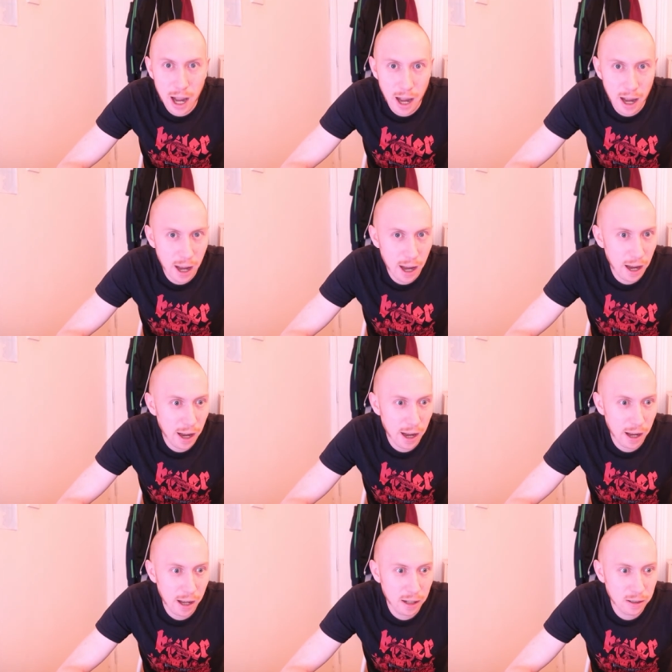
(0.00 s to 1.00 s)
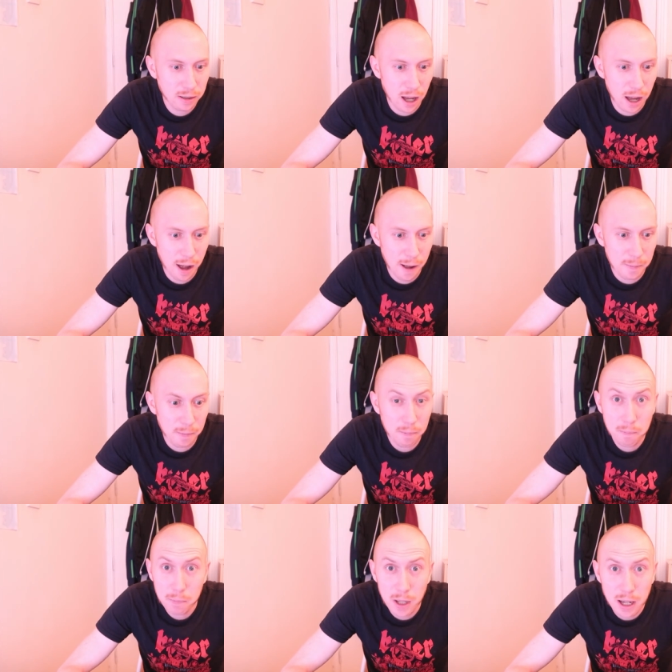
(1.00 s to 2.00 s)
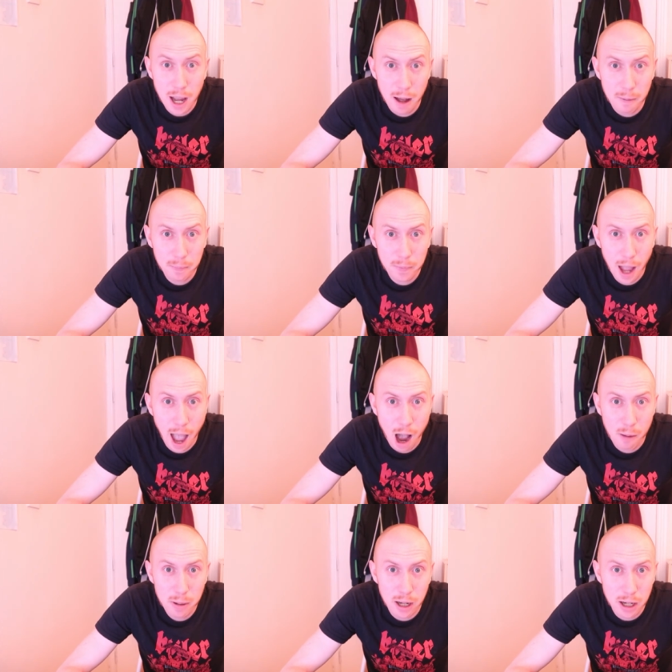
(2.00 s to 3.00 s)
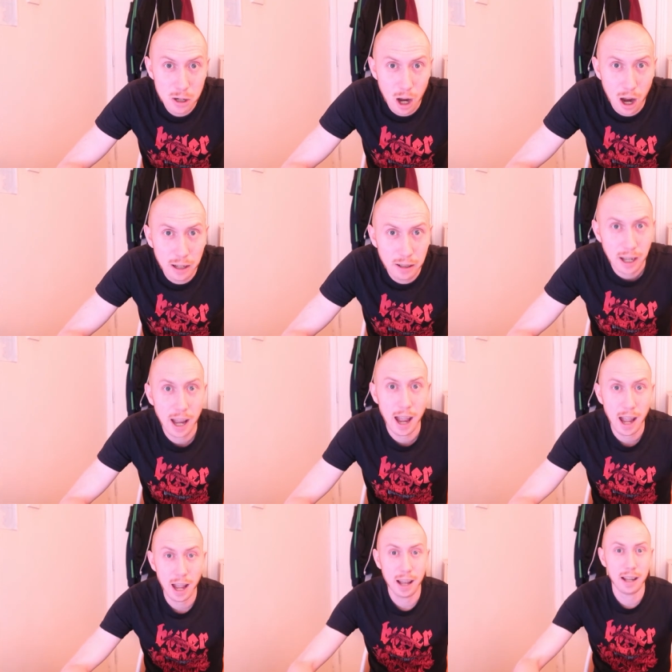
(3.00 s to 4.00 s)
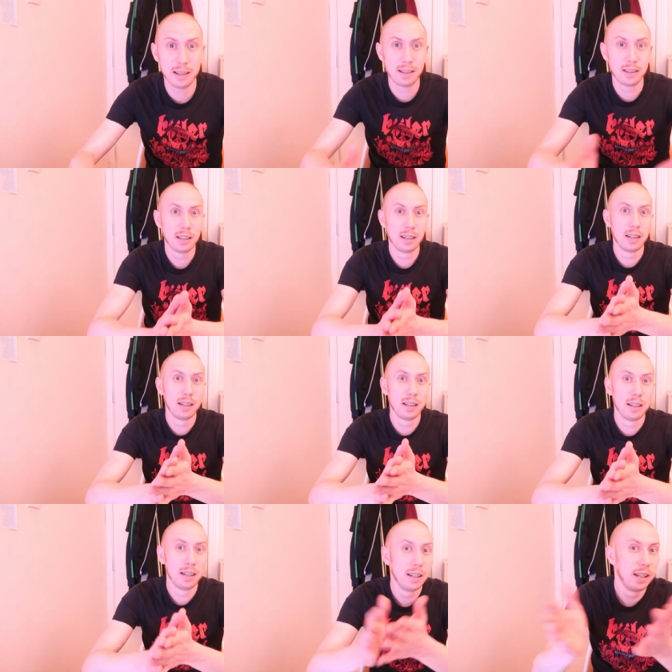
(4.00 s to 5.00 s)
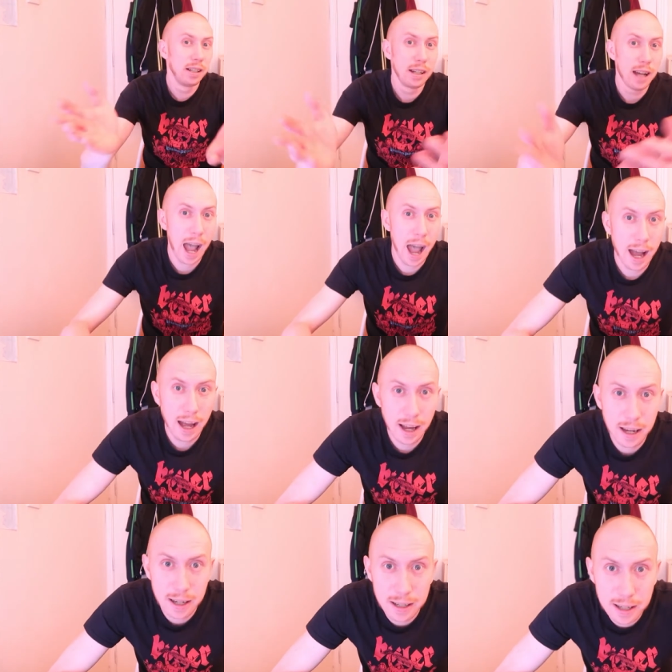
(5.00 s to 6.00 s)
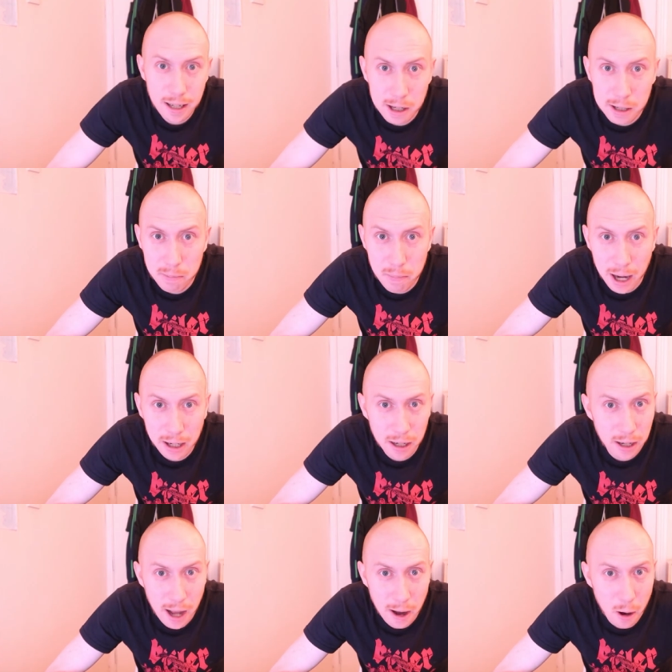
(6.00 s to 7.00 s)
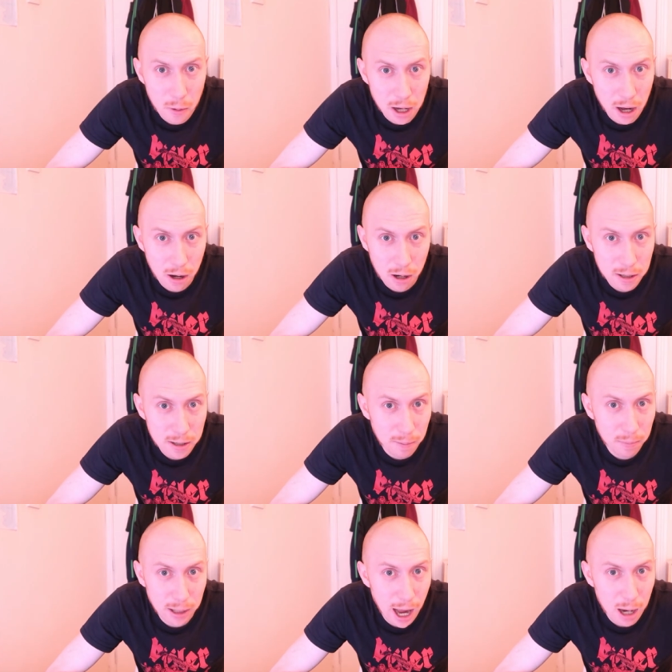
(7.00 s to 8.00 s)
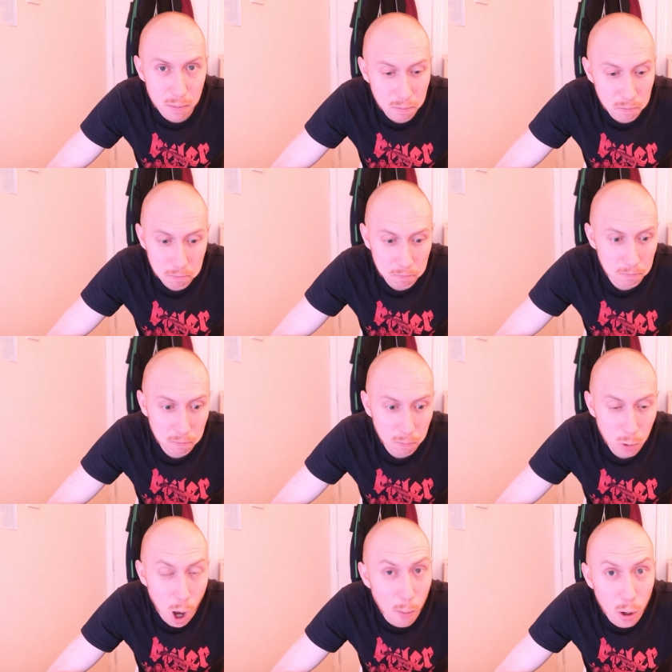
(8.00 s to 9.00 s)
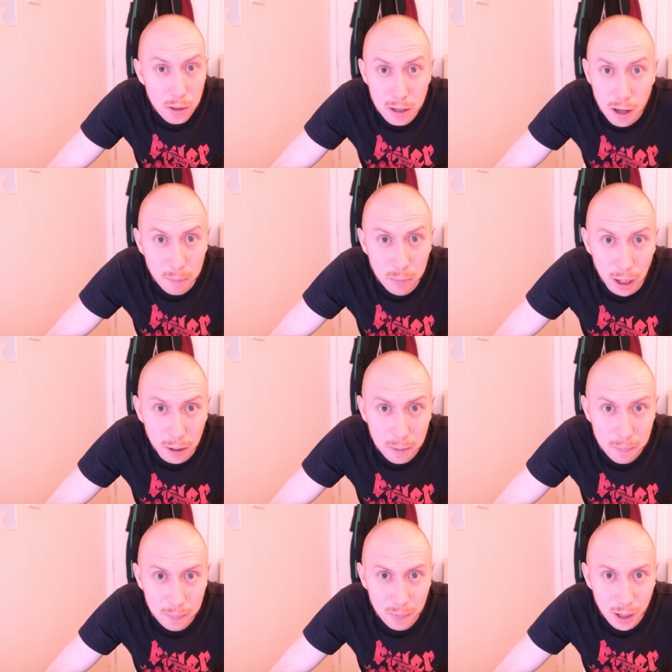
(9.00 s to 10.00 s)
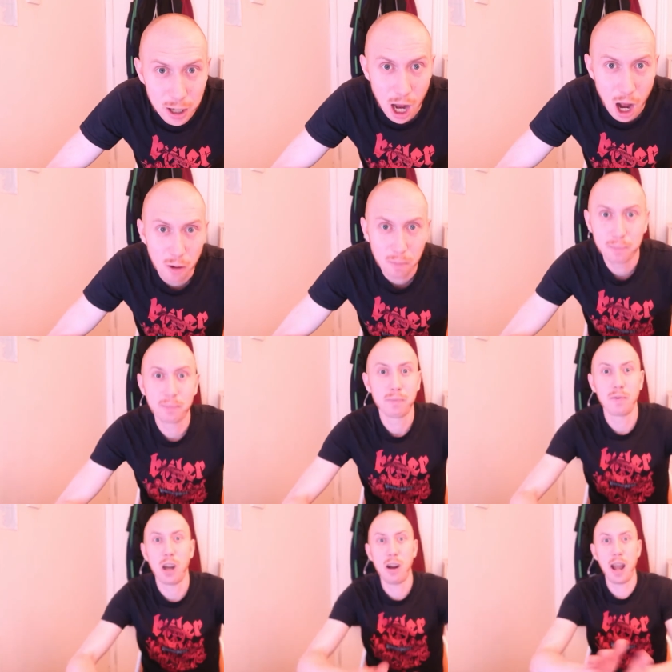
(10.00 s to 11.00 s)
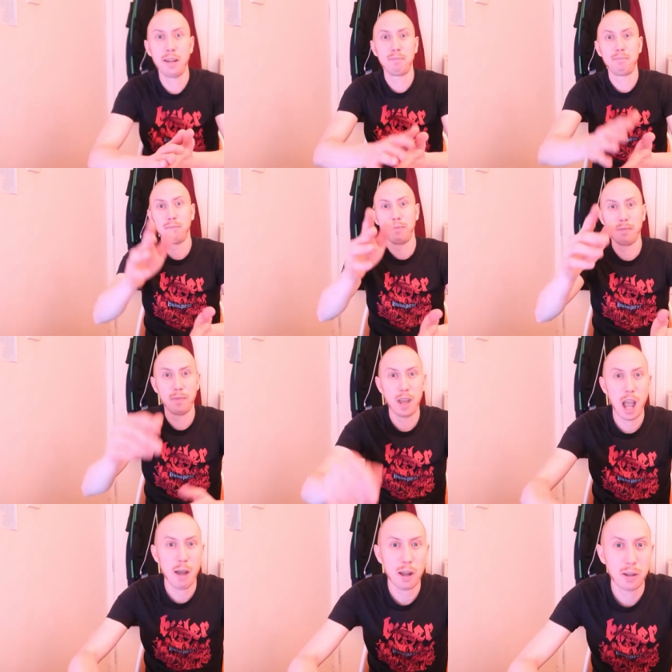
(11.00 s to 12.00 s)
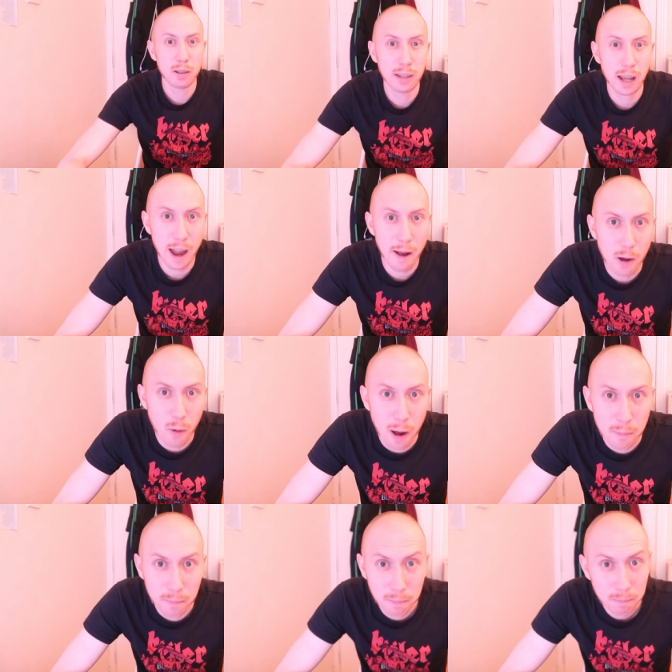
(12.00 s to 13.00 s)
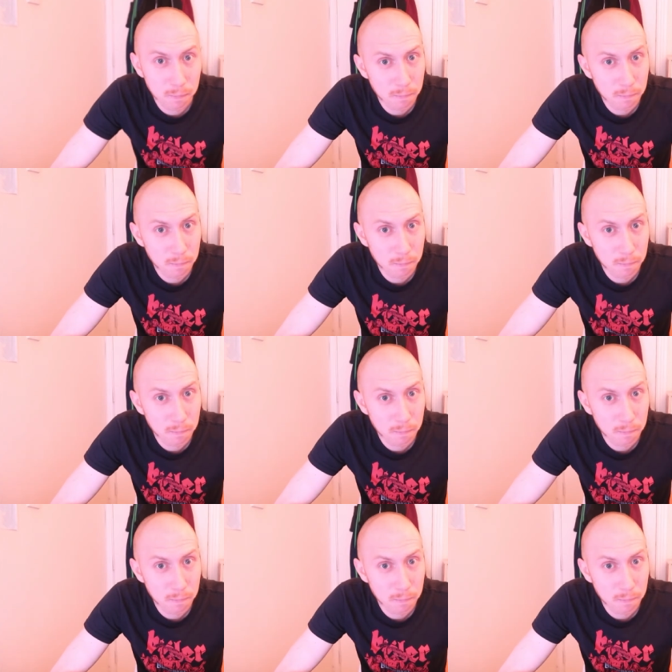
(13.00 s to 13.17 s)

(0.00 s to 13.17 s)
And yeah, I hope you enjoyed. And I see you back in another video sometime about something, you know? Alright? Have a good day, everyone.